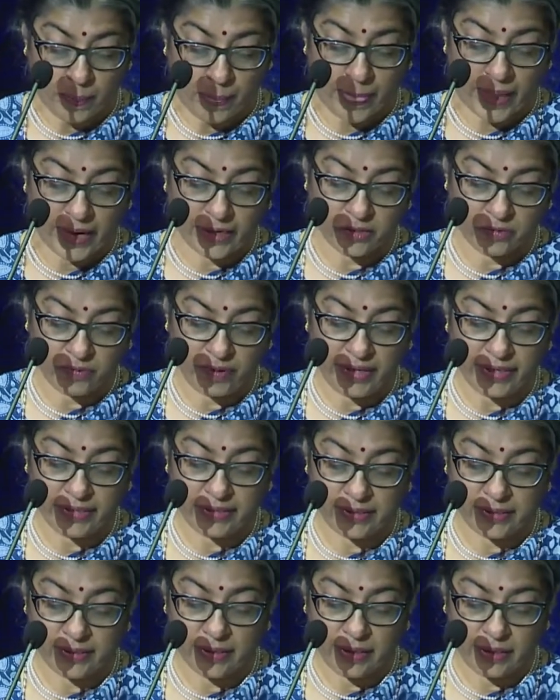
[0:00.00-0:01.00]
as well
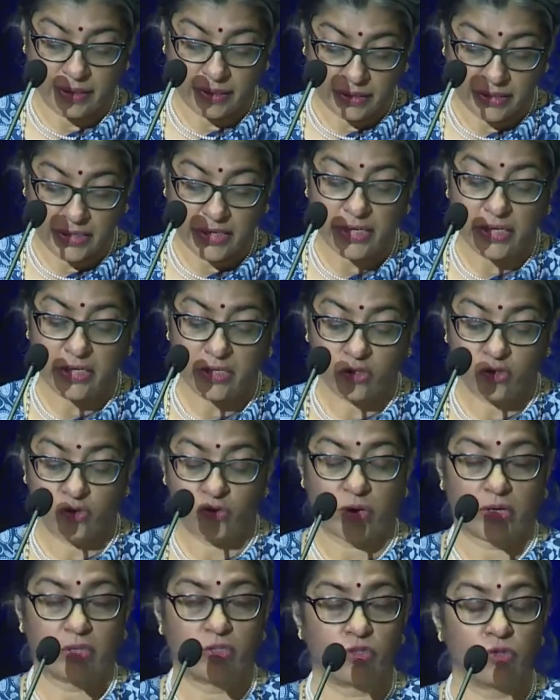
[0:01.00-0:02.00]
as key
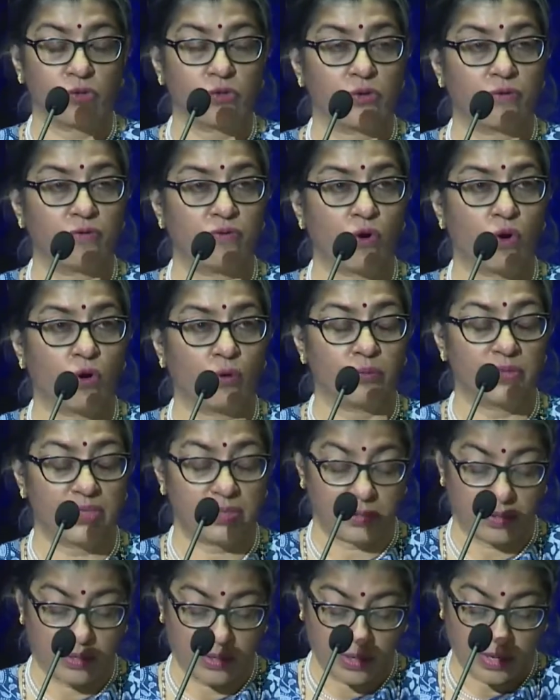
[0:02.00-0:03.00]
structural
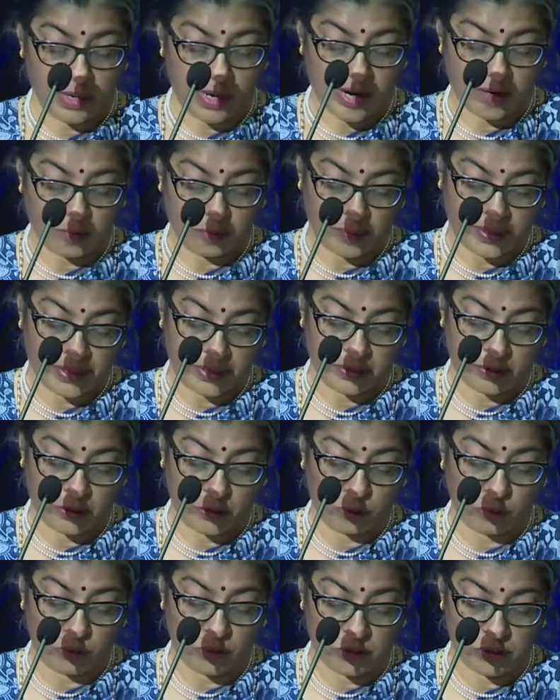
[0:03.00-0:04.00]
reforms have played a
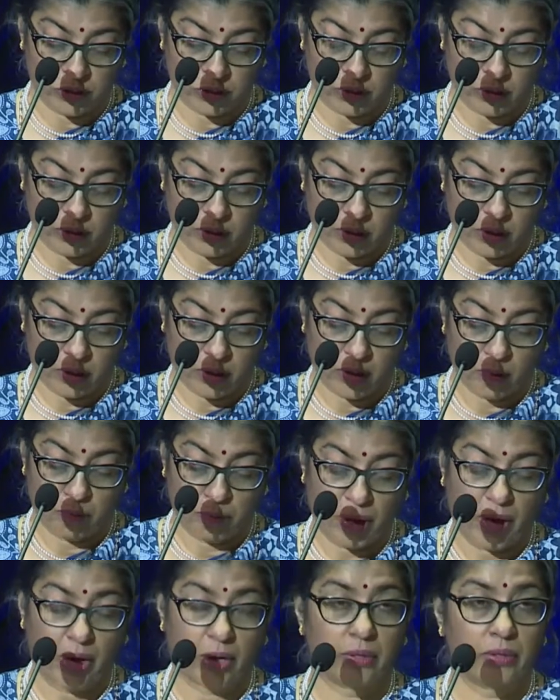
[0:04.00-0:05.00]
huge
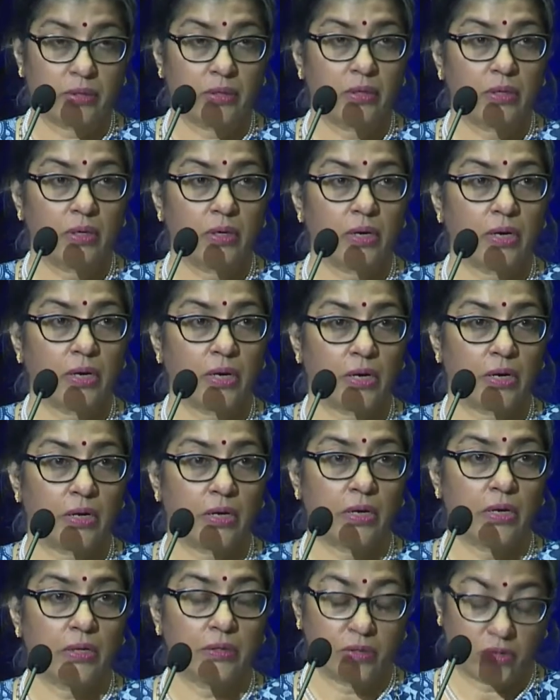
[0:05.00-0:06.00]
part
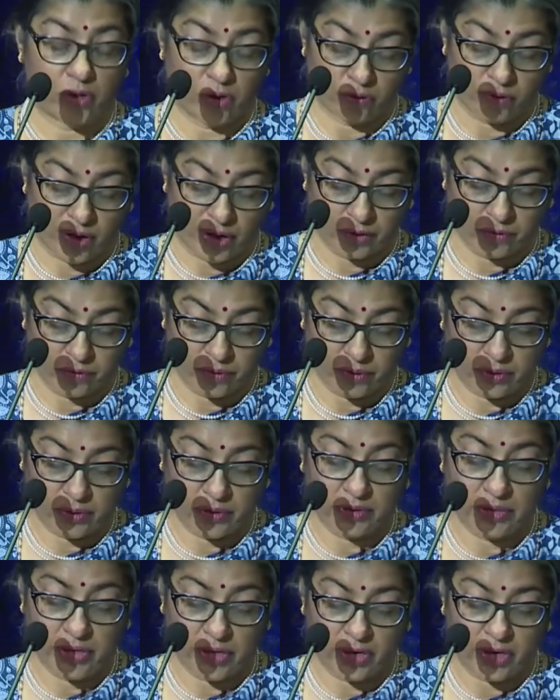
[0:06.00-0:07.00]
in the
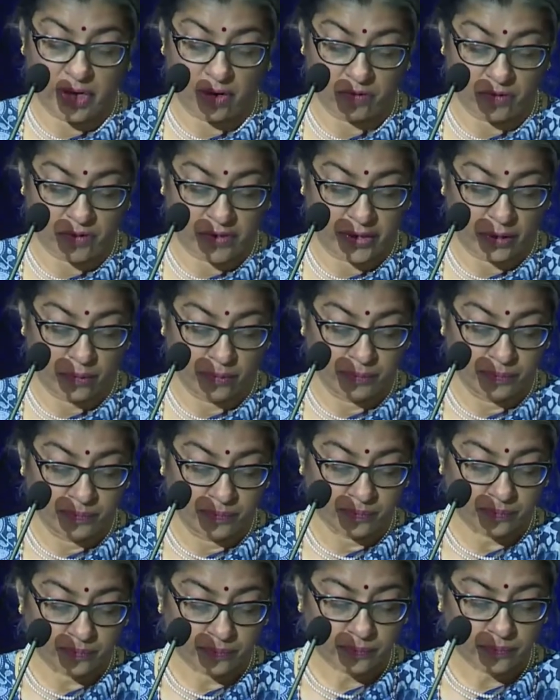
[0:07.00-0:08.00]
recovery.
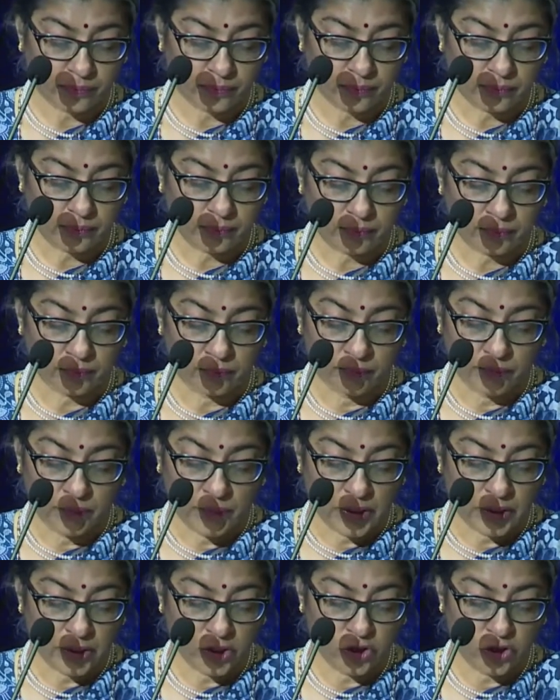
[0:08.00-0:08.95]
The